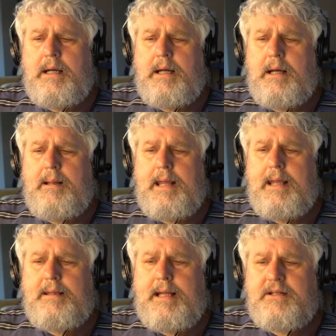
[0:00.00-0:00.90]

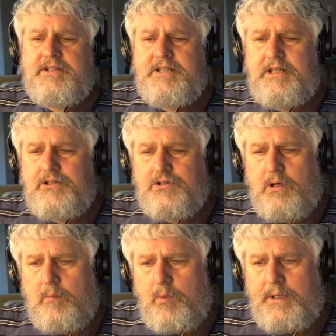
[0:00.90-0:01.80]
And that C
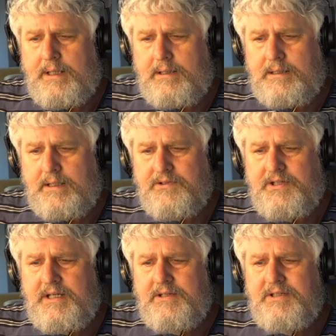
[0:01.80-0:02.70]
sharp, what it
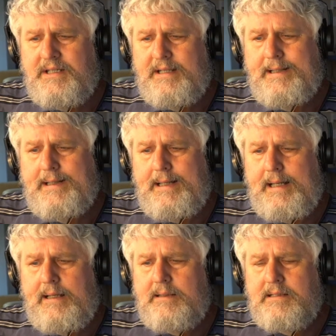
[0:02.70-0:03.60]
does is it
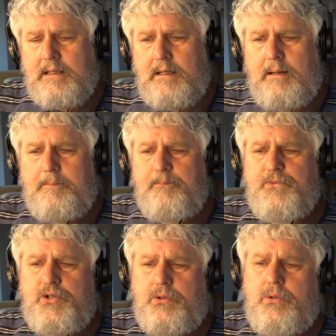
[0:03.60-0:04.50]
leads up
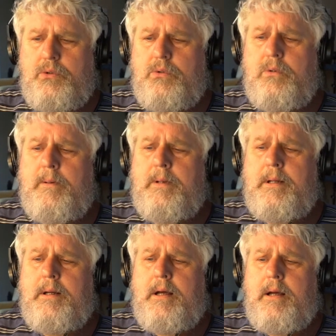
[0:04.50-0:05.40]
to
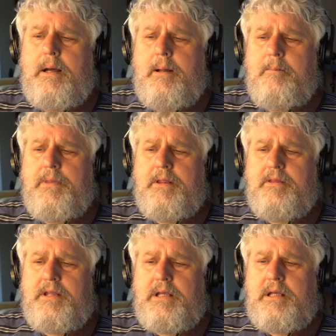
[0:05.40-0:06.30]

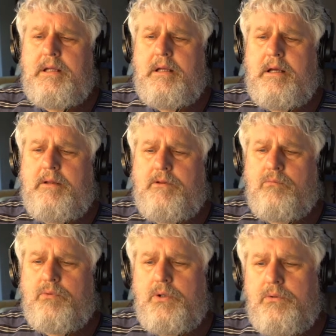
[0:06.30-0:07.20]
the
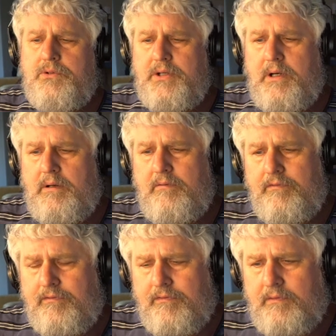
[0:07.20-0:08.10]
root
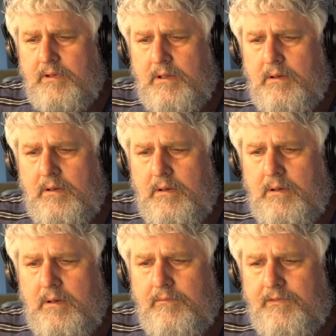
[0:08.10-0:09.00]
of
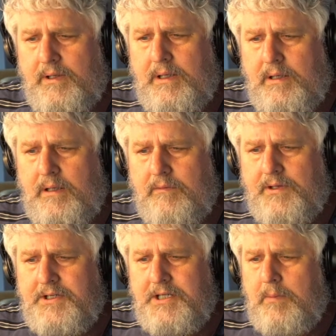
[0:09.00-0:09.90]

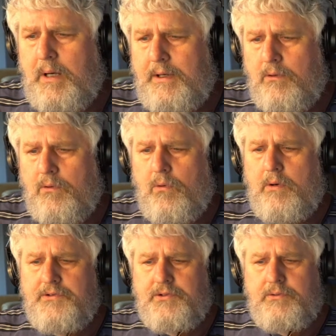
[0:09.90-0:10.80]
the D minor
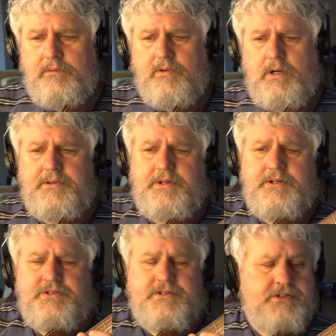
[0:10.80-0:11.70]
chord. So you've got
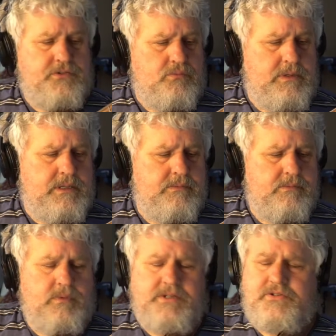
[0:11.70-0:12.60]
this
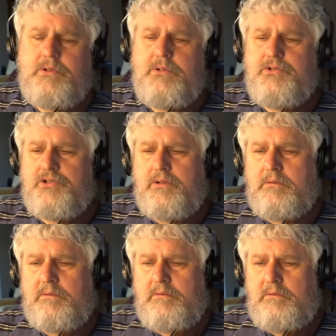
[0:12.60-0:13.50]
resolution.